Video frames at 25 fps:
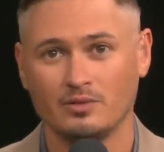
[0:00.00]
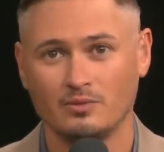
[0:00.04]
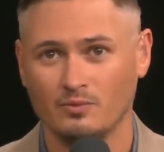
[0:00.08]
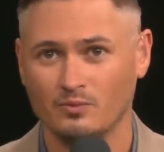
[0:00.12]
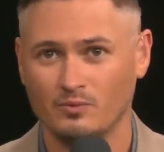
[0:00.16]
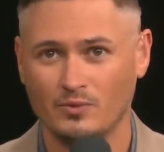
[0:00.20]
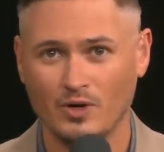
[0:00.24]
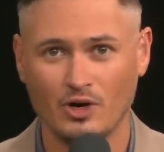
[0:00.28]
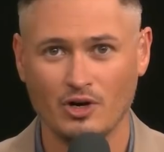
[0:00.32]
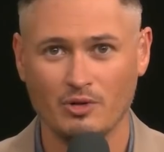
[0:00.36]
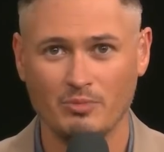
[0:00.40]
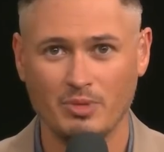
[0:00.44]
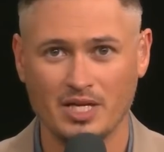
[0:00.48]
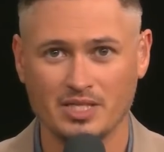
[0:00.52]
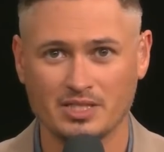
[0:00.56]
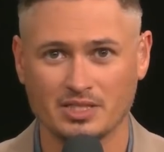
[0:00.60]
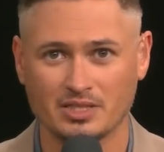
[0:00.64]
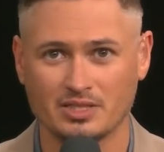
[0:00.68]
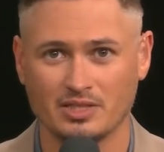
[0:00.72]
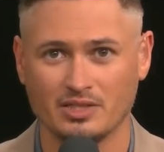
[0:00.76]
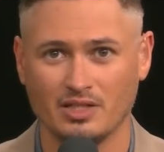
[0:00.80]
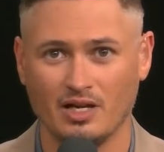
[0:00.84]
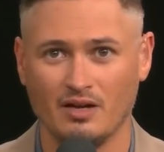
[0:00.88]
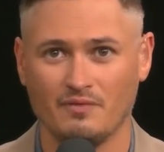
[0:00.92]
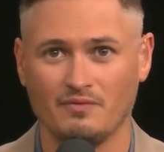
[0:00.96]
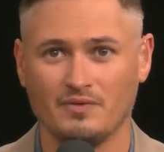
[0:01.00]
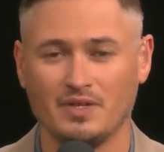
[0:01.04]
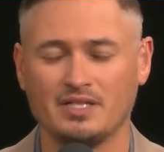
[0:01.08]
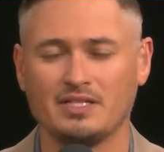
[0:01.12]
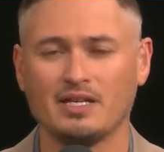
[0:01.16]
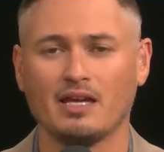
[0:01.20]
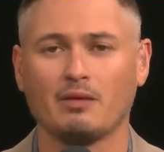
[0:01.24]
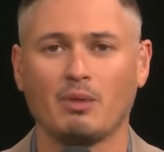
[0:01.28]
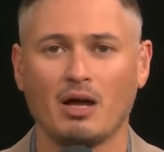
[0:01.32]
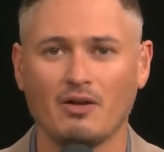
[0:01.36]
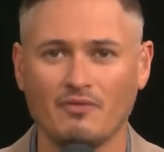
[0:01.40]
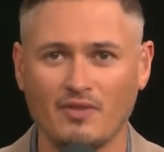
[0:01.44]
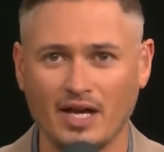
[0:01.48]
very basic stuff. They
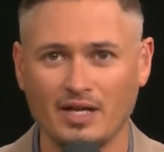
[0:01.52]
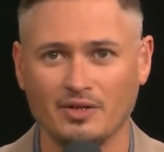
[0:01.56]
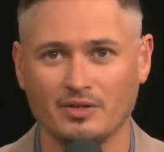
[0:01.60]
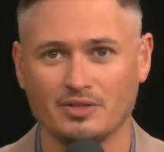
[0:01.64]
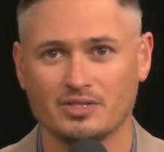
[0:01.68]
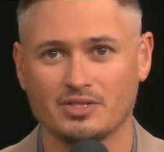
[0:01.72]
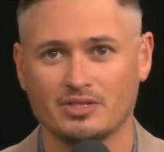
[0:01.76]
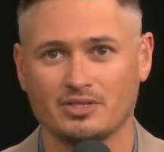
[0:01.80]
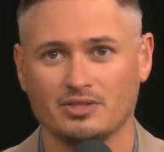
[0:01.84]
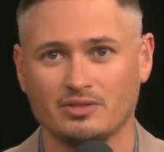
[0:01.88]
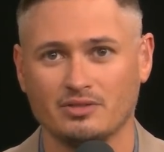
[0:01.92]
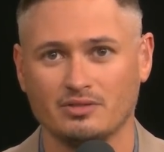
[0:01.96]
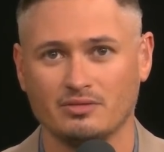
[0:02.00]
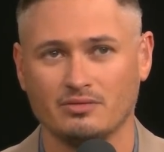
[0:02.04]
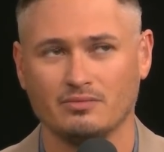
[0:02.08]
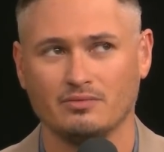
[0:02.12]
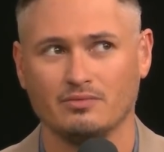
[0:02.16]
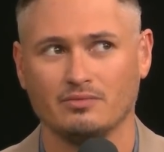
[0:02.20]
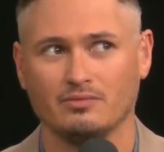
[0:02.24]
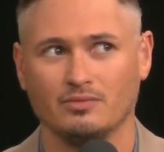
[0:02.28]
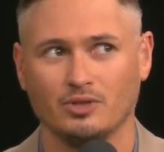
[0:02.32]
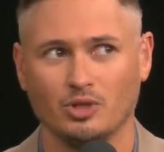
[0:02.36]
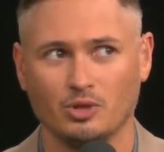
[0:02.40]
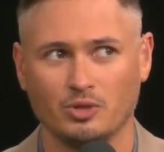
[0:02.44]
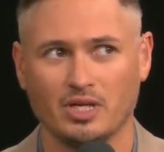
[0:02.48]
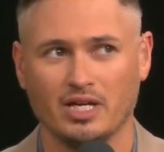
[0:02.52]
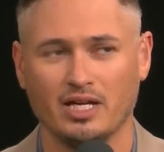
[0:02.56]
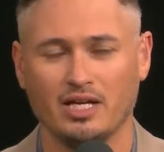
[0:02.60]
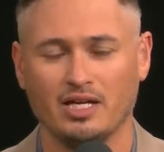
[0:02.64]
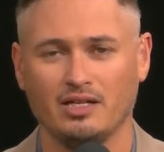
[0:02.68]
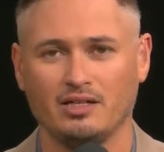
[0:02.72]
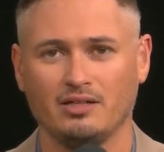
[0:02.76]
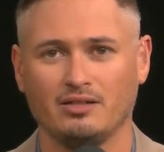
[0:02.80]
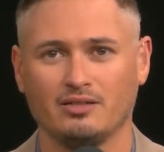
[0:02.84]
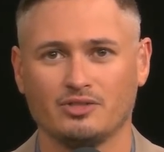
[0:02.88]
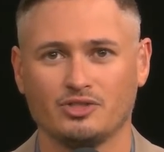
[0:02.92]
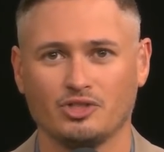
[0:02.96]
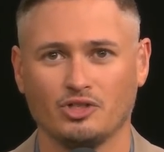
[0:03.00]
take my vitals.
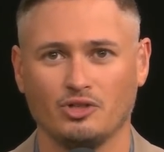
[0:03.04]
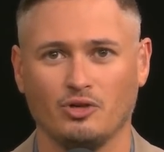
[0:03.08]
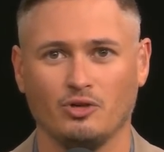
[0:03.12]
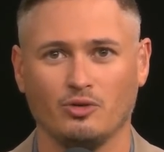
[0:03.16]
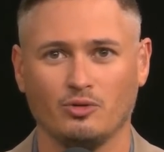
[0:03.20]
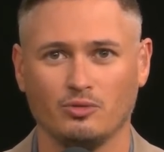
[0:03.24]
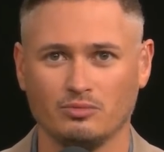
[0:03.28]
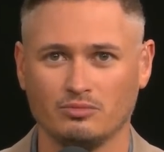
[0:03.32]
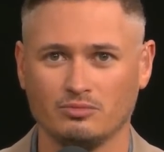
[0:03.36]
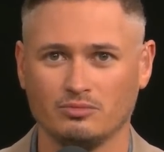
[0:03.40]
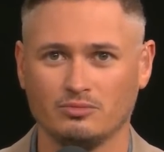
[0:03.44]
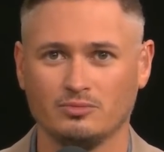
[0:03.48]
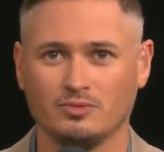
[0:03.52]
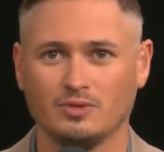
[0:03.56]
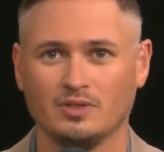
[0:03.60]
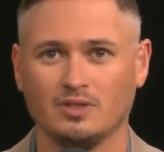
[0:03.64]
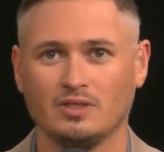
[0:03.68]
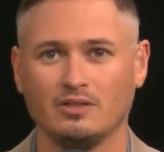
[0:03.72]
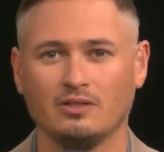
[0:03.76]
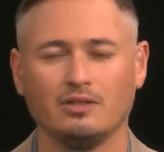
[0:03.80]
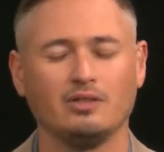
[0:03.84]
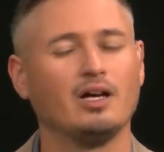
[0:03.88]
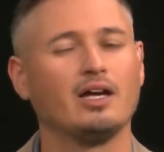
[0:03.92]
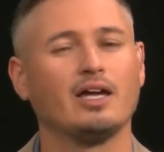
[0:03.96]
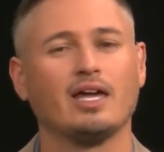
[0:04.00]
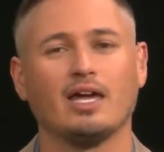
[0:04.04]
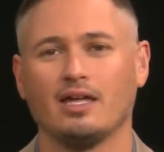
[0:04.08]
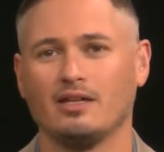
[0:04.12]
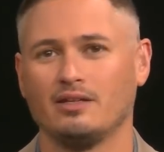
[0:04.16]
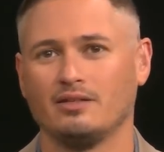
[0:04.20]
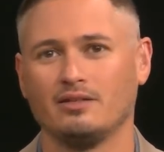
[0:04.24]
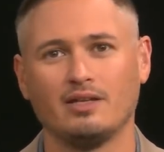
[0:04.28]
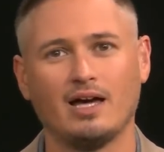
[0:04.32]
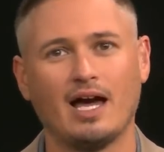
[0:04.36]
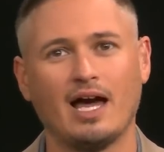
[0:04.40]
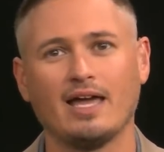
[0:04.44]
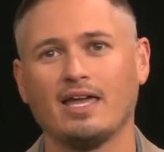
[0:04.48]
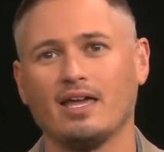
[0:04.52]
Okay, so
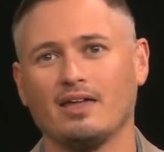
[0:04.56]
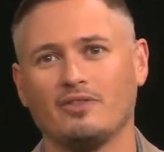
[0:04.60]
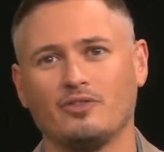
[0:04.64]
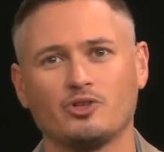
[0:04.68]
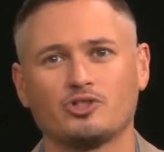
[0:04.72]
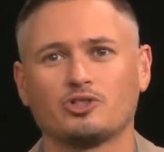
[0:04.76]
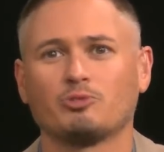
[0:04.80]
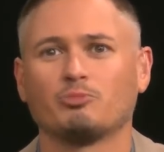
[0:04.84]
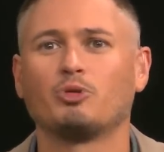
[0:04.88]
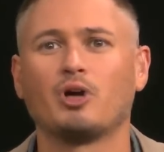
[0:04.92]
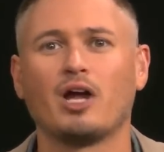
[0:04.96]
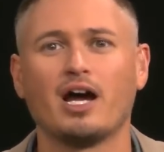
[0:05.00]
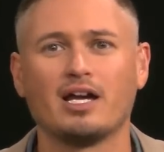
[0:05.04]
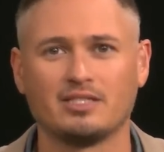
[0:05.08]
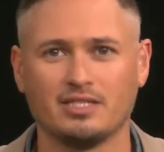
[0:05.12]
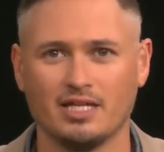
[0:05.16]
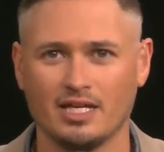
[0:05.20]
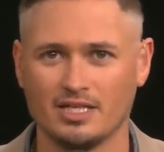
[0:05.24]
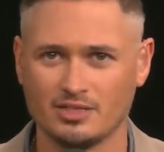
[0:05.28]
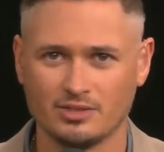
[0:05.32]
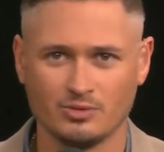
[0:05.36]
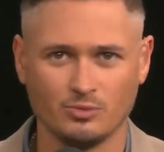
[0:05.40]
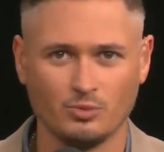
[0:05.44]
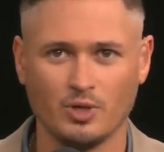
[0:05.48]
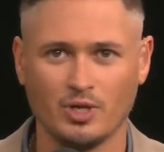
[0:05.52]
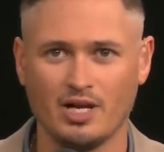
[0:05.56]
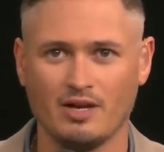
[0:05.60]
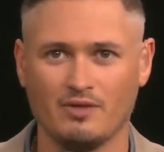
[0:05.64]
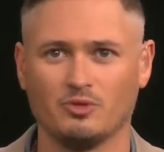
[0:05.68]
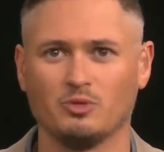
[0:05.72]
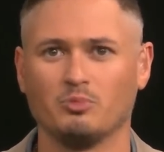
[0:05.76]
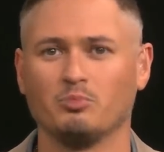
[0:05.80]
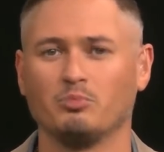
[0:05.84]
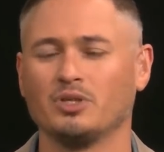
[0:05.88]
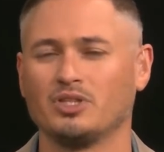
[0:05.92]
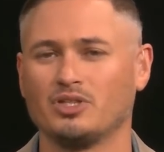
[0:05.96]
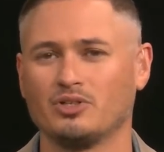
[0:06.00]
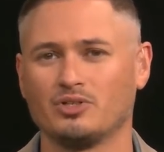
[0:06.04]
again, I get, there's a process, whatever.
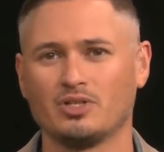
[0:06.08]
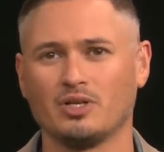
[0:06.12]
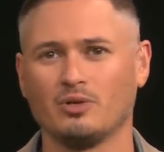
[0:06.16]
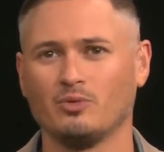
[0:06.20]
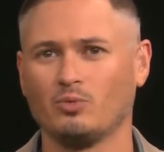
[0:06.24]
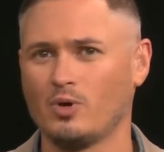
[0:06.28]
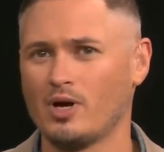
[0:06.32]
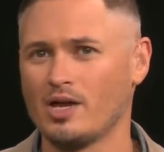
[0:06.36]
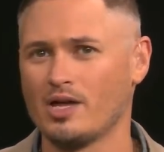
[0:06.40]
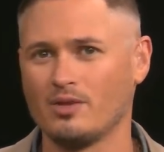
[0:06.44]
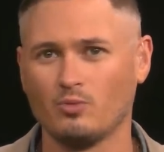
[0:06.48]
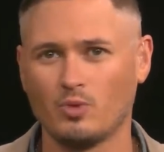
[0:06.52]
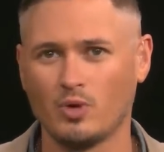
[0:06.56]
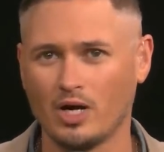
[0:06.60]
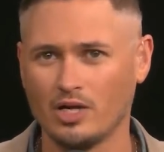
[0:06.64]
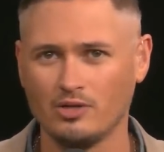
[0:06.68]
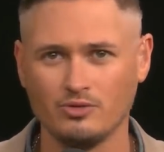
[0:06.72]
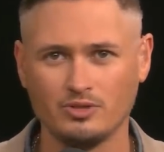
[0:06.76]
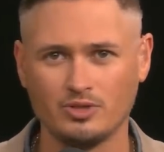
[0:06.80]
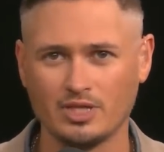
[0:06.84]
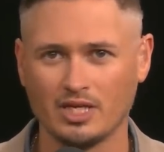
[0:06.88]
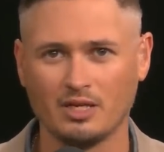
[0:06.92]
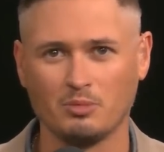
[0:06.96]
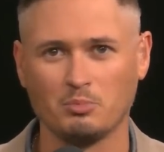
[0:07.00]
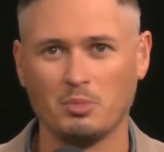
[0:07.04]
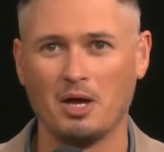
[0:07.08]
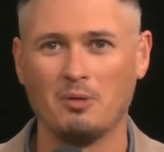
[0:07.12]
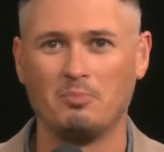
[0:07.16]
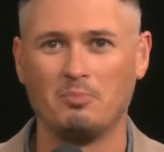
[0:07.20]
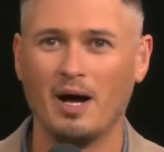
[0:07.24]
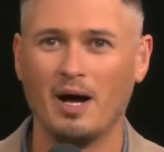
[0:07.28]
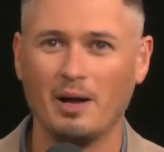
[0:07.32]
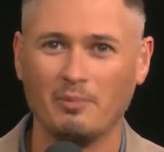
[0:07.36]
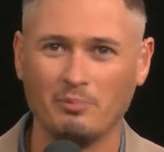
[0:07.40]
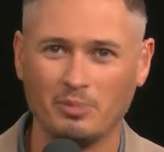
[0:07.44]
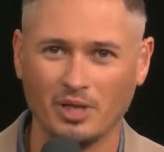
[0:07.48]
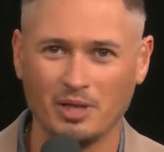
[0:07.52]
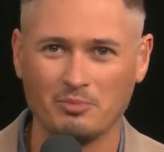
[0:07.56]
But there's why why are you taking my,
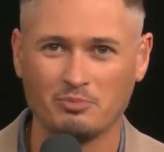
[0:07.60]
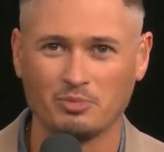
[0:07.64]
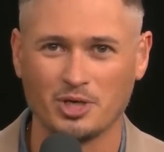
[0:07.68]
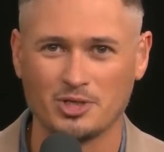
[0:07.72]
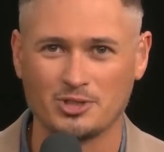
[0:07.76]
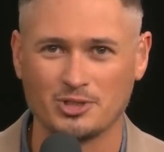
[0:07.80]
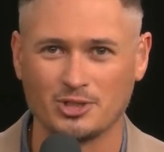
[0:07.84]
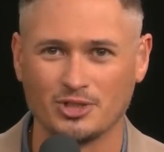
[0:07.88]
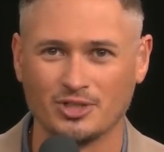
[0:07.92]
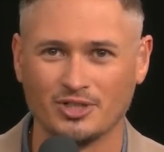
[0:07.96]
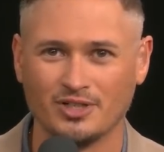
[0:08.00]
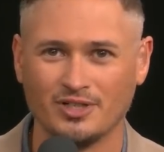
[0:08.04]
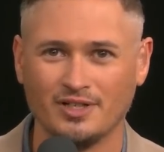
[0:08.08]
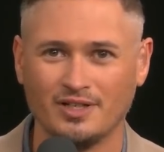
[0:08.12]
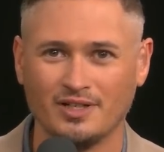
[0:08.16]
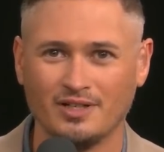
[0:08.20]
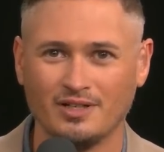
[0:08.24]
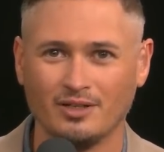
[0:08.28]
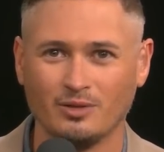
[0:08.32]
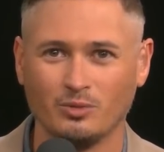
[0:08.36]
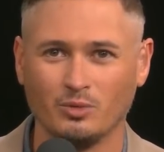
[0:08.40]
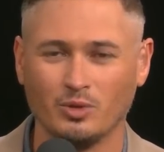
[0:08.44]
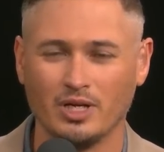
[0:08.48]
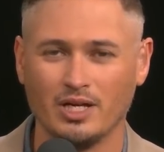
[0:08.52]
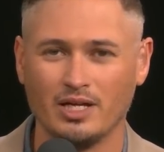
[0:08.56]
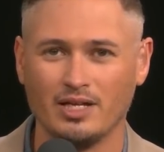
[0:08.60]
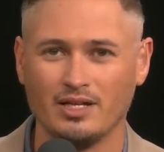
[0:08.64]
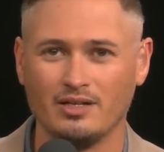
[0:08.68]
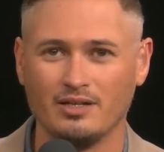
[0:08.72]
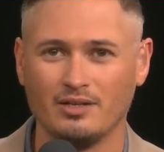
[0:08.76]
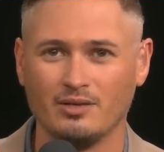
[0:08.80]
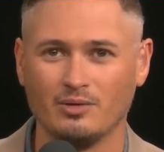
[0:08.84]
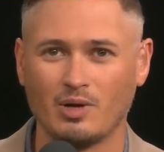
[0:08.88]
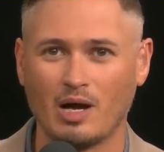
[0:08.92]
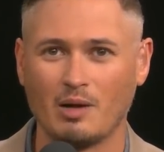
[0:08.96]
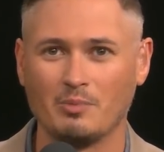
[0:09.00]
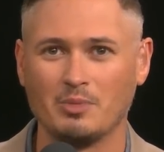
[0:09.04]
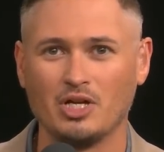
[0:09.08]
my blood pressure when
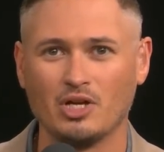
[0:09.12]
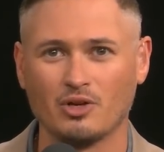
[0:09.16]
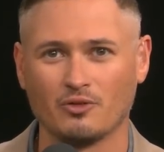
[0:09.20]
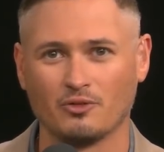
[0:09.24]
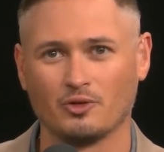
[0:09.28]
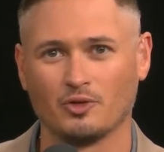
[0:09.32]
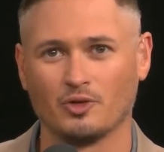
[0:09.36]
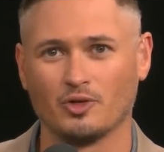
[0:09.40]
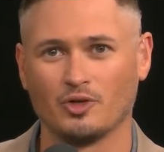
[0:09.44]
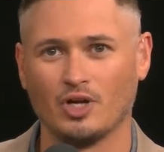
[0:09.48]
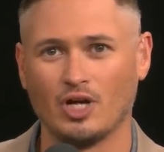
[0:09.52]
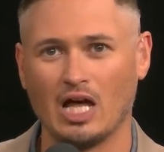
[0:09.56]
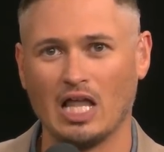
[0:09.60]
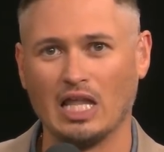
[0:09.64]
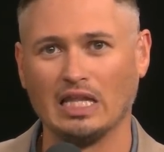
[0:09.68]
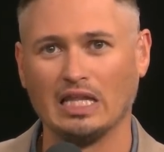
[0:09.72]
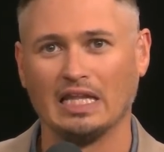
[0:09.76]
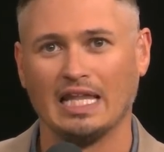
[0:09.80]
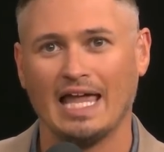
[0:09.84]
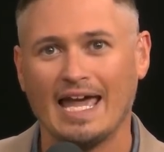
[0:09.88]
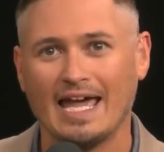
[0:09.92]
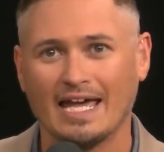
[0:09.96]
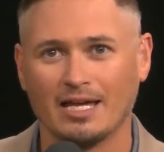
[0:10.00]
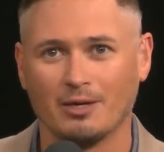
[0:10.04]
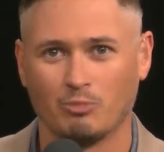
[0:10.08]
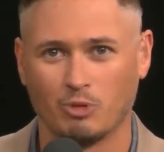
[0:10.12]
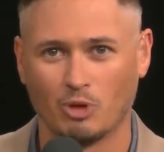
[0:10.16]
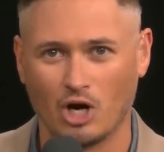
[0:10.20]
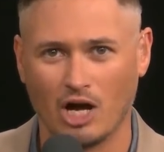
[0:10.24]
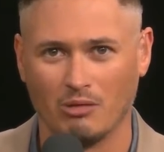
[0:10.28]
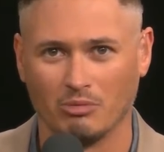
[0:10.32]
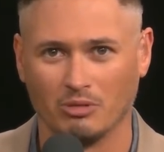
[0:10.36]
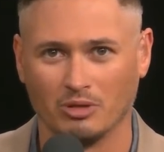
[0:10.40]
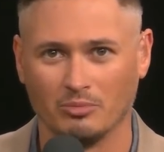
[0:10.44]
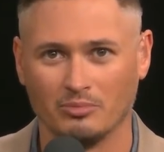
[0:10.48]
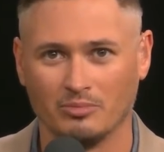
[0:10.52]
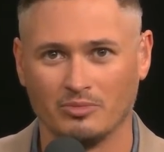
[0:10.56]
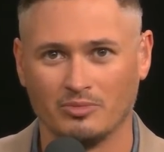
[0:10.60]
I'm here for a leg
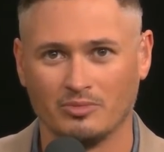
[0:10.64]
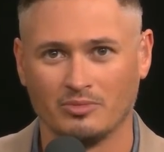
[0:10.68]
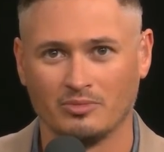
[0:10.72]
problem?